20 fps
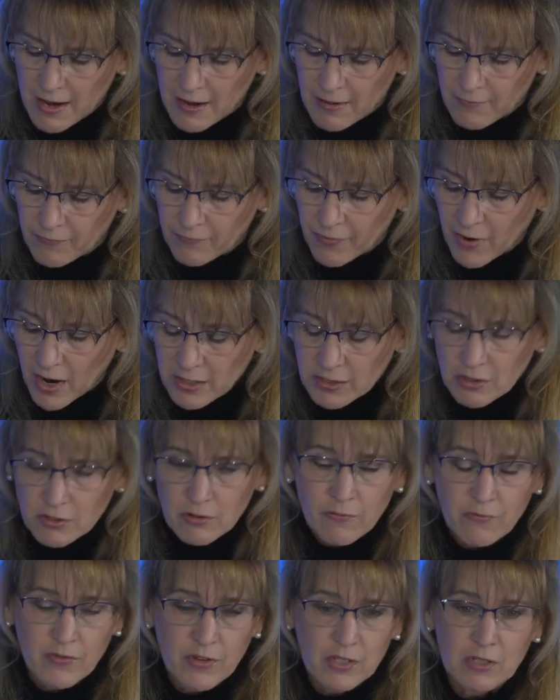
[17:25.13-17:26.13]

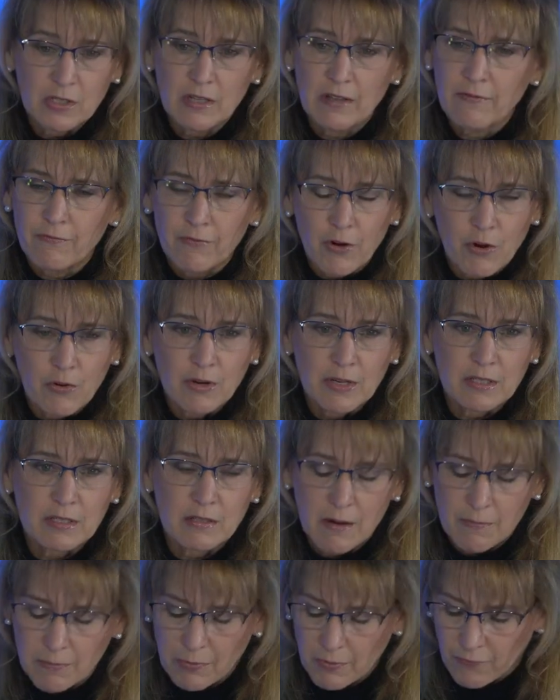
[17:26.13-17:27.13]
foster vigilant
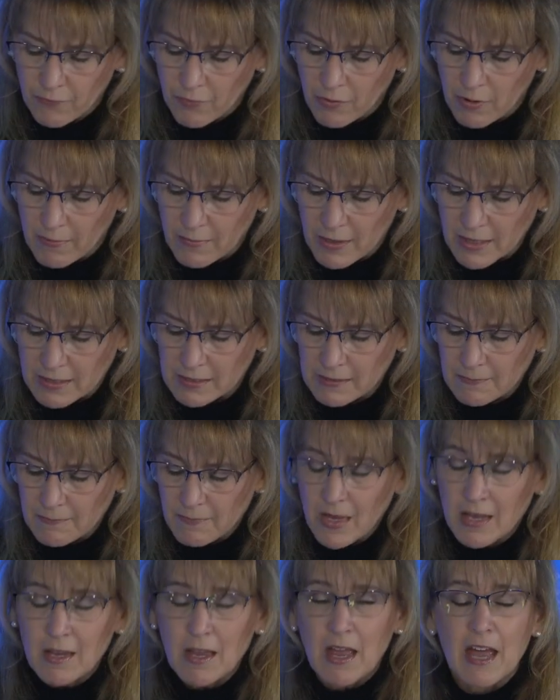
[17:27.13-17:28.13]
focus on performance,
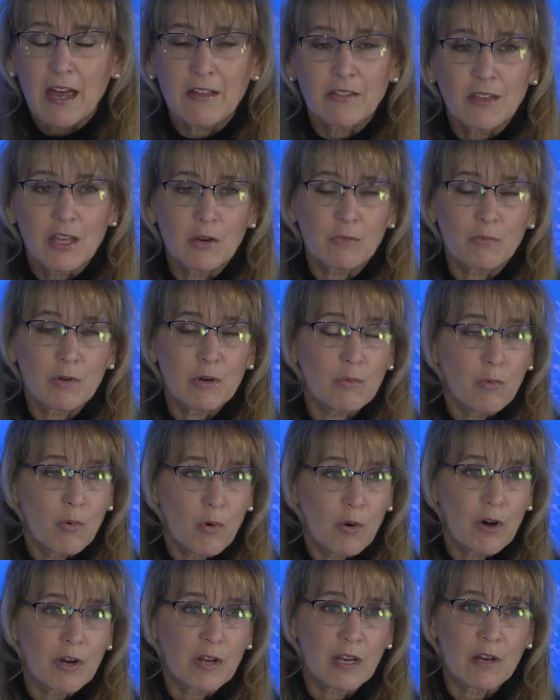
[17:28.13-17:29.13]
and then
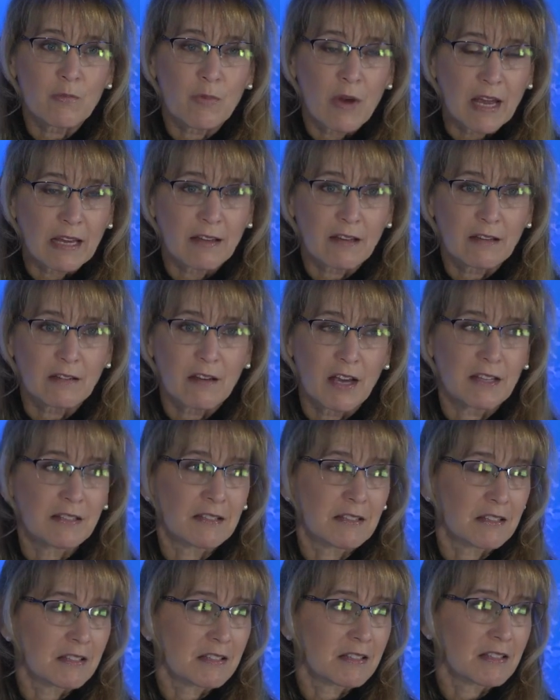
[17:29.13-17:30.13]
reward and recognize
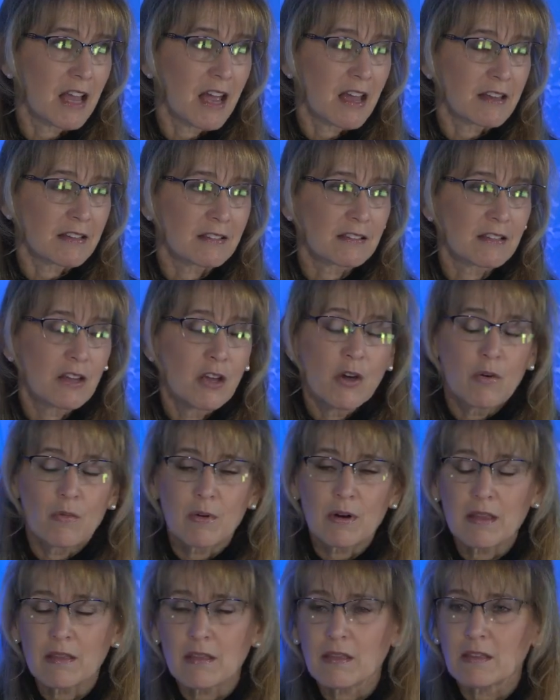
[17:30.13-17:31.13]
success.
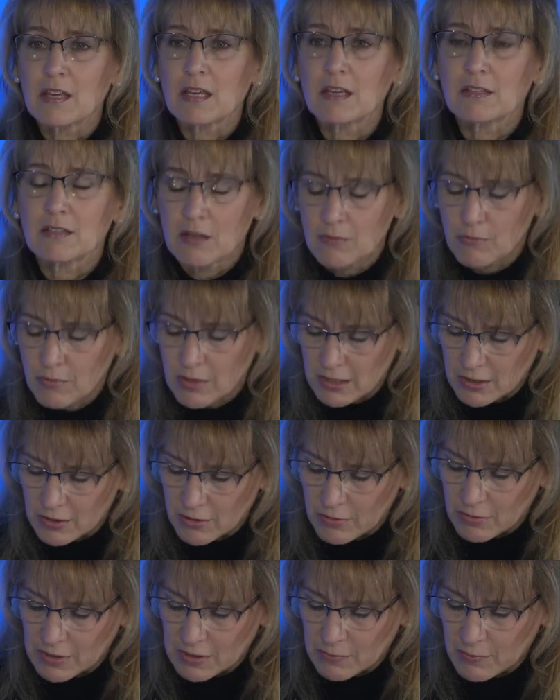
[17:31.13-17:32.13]
One of the things that we
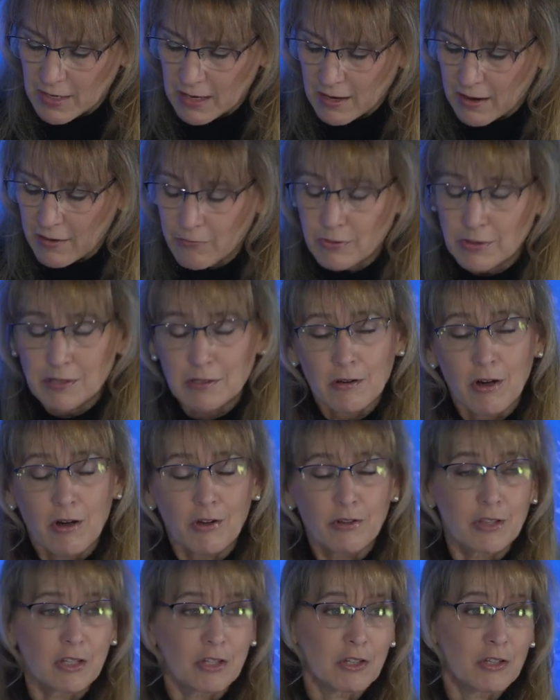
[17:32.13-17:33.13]
do is we have what's
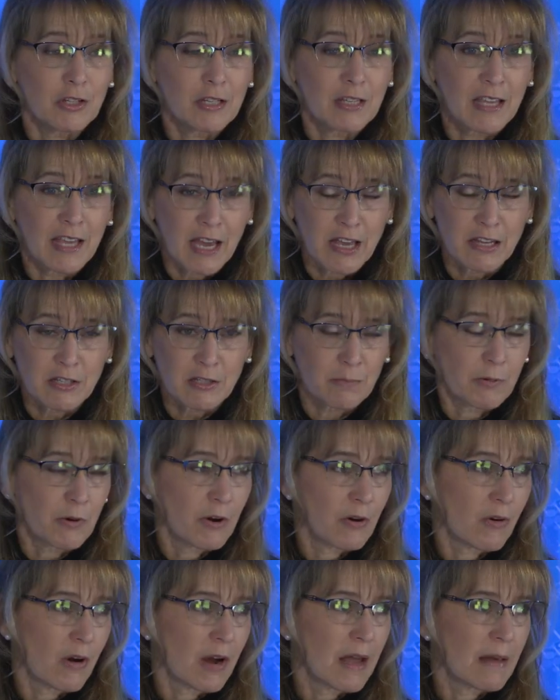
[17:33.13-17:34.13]
called the Good Catch
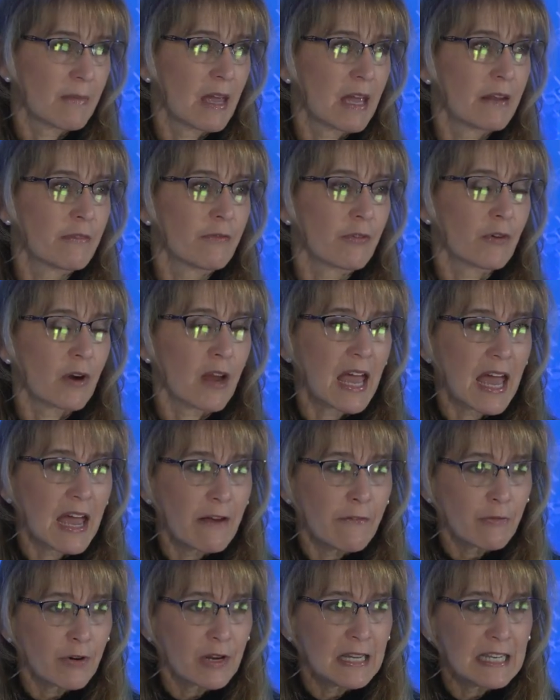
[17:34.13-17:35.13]
Program, and for
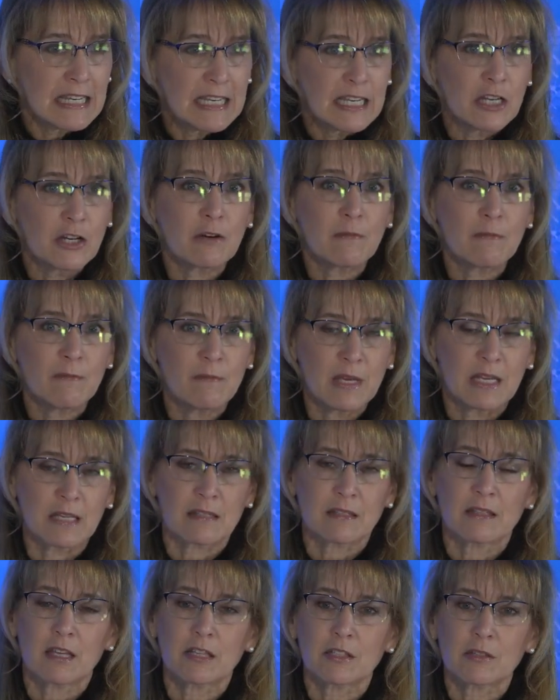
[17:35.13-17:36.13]
every near
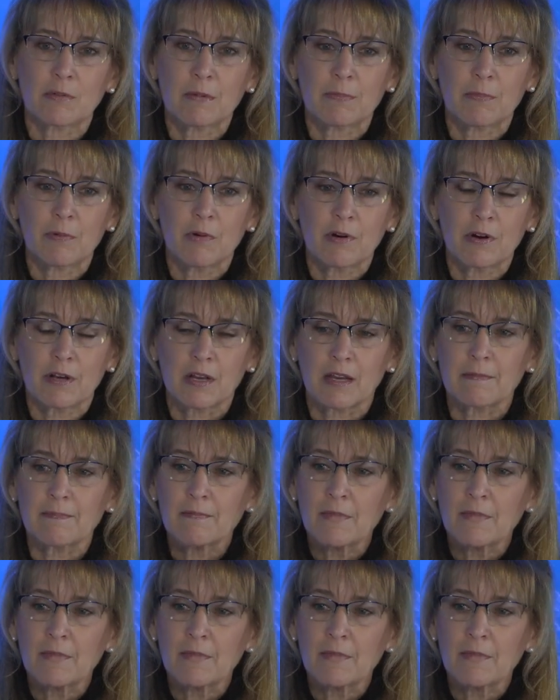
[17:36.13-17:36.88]
miss that's reported,